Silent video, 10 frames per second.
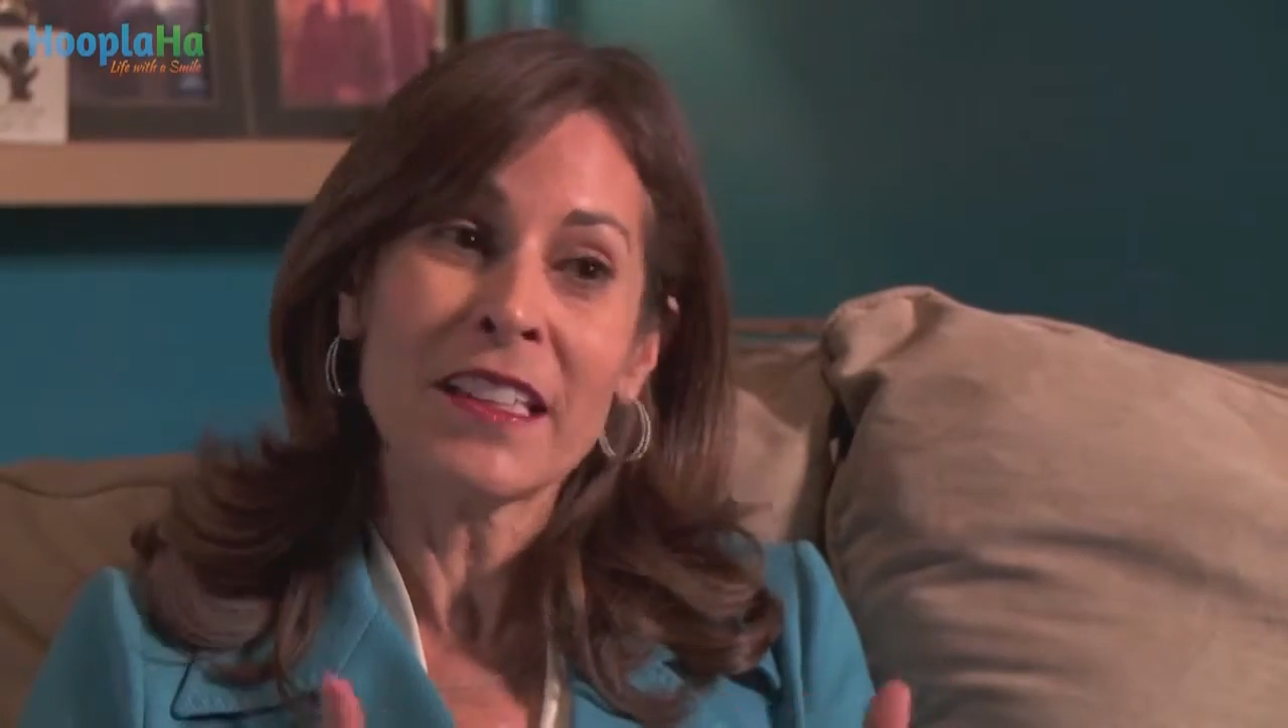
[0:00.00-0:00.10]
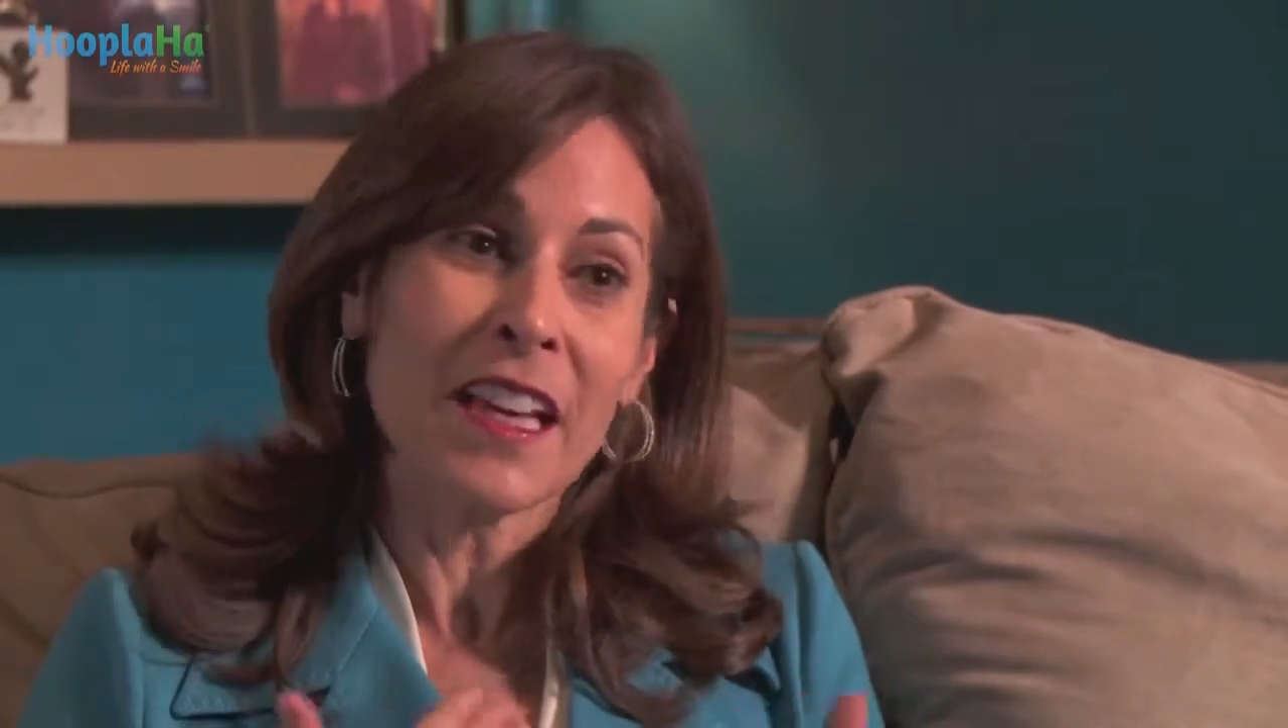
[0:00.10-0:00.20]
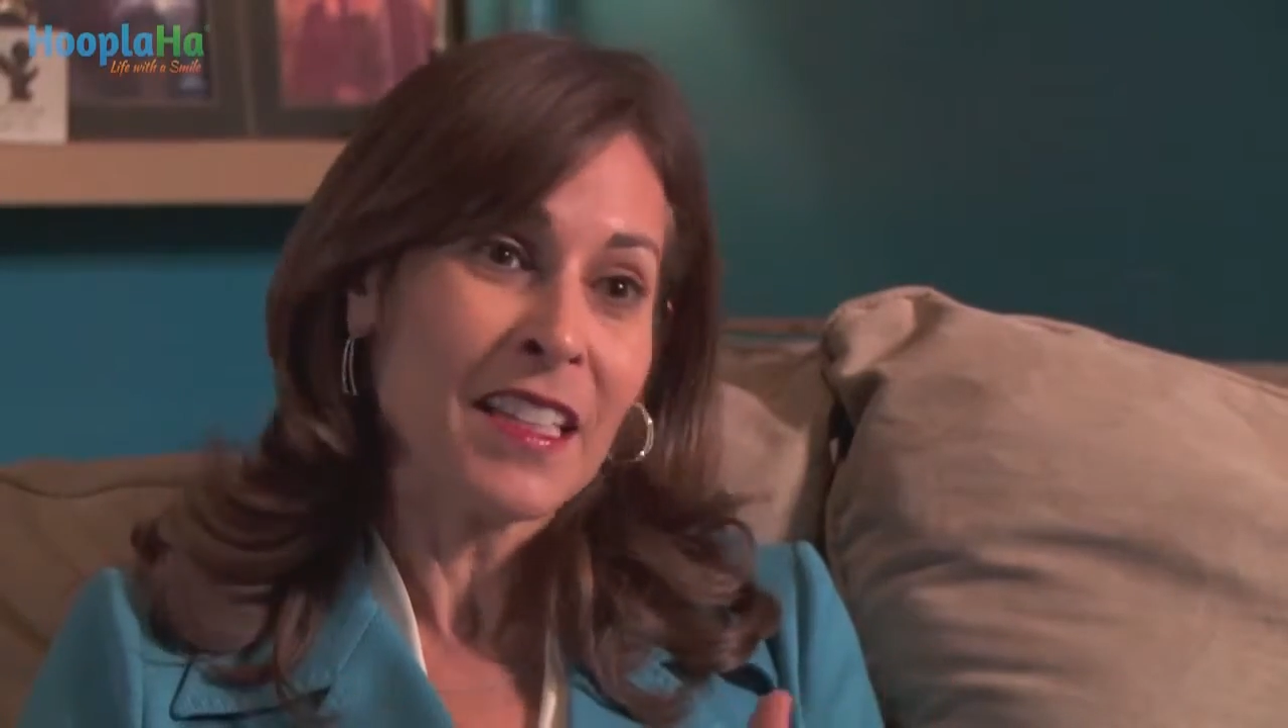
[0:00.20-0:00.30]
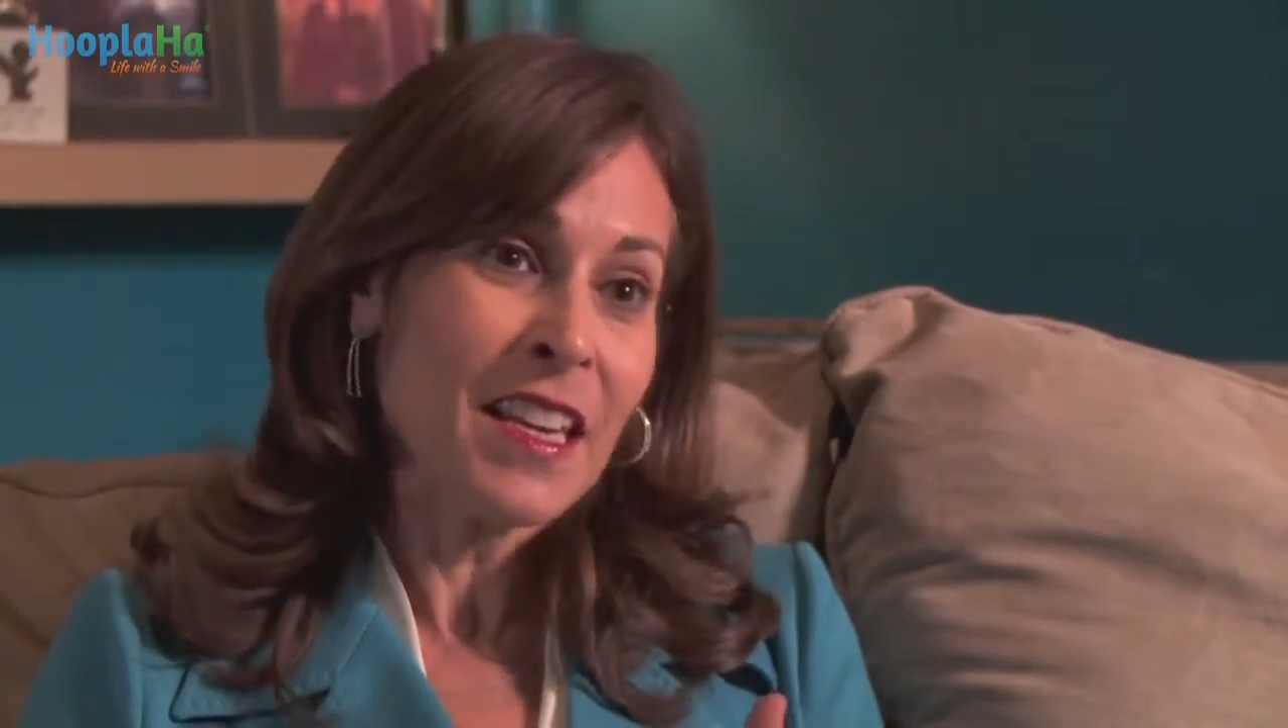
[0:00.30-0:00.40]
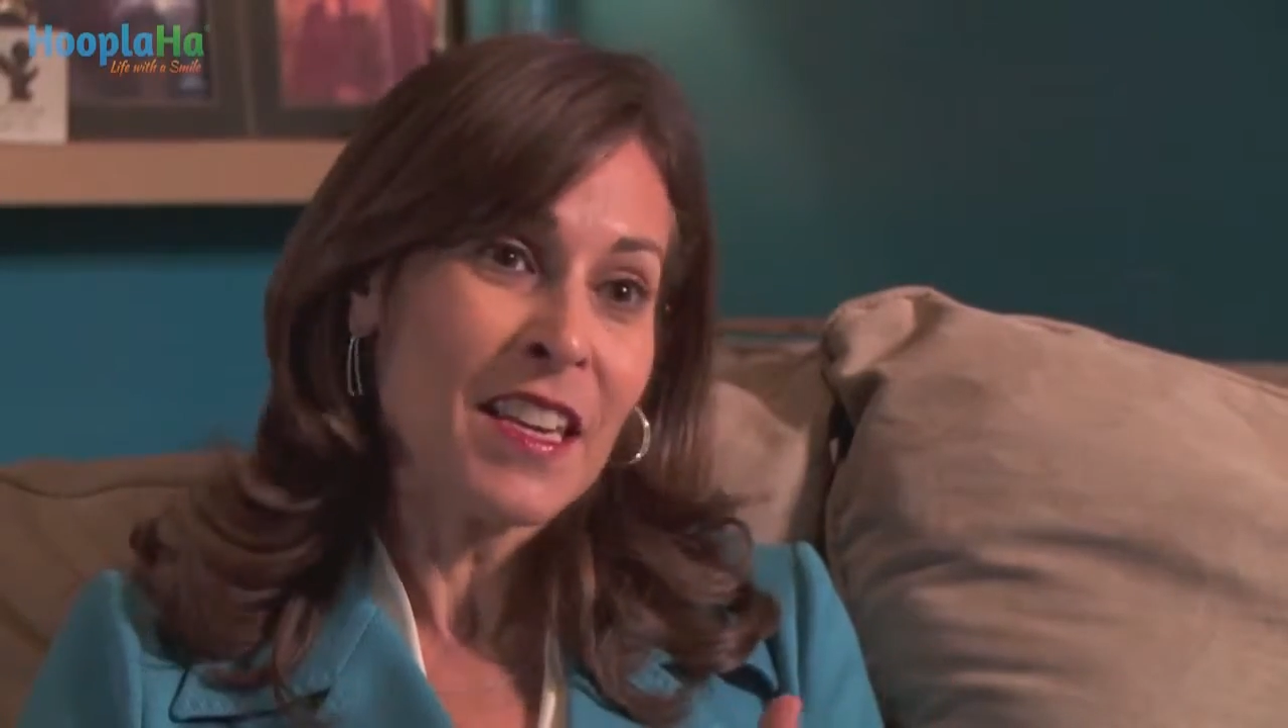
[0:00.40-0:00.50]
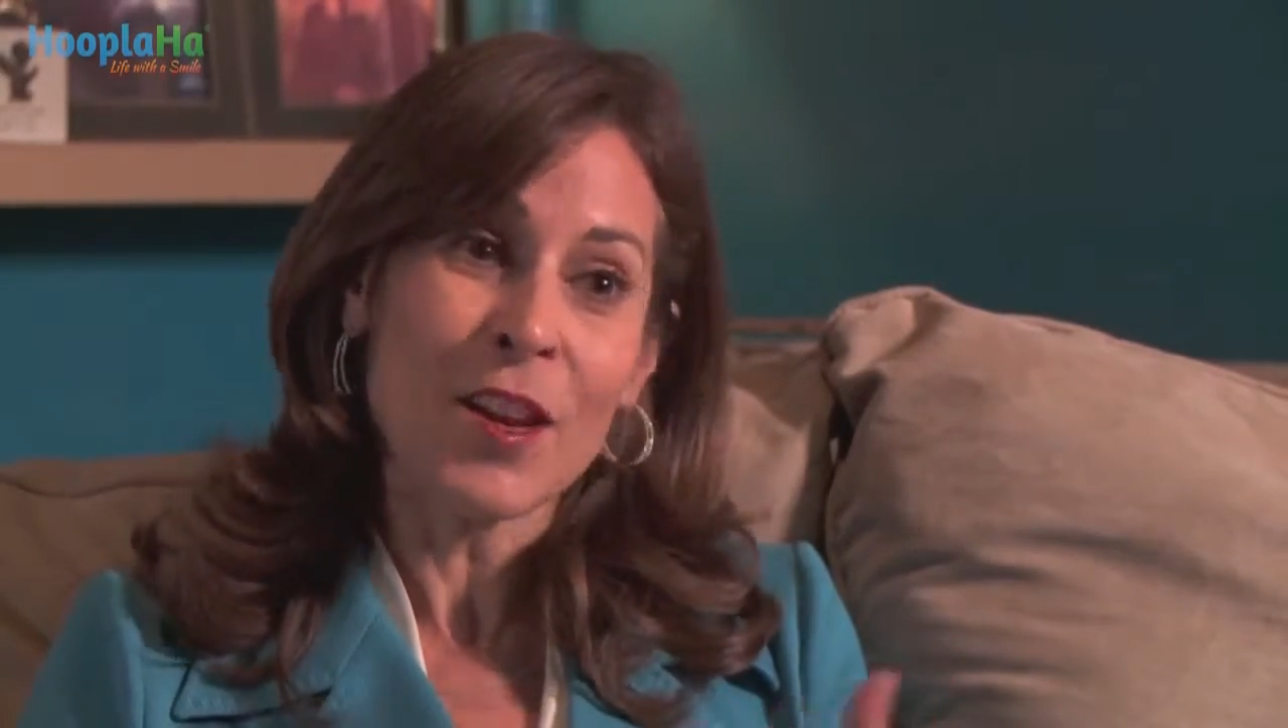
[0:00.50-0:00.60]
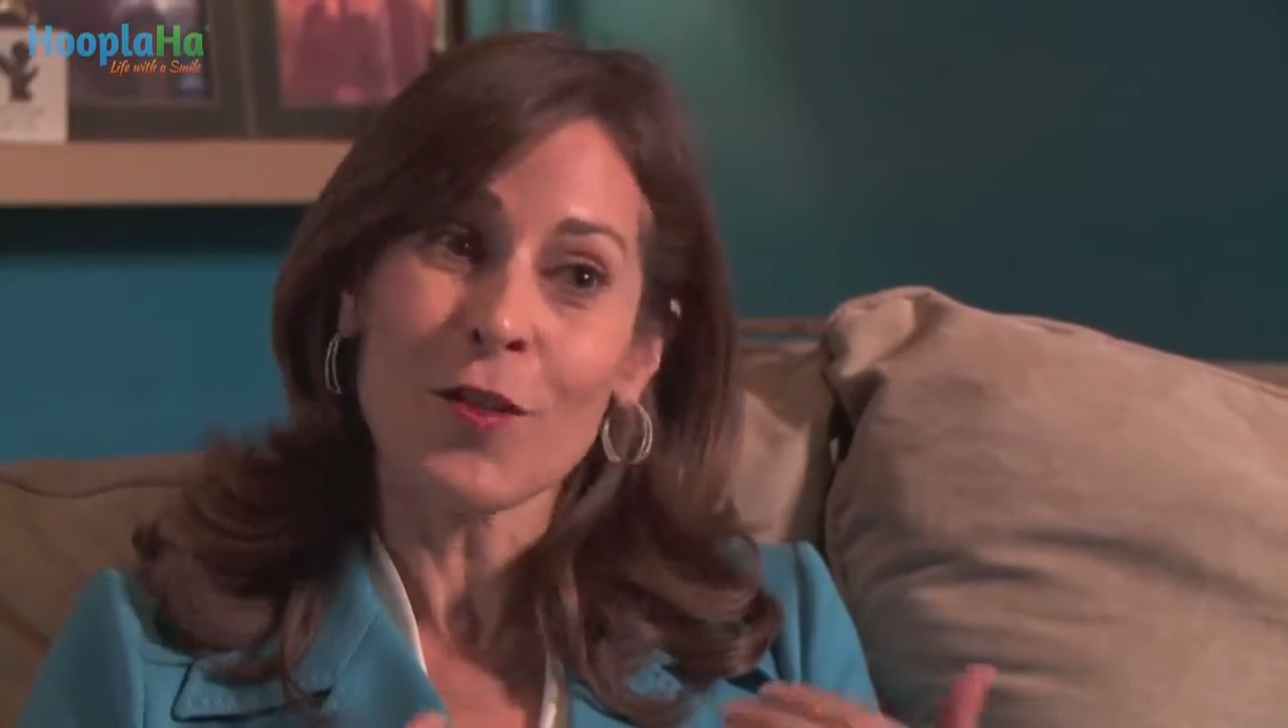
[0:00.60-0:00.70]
doesn't need,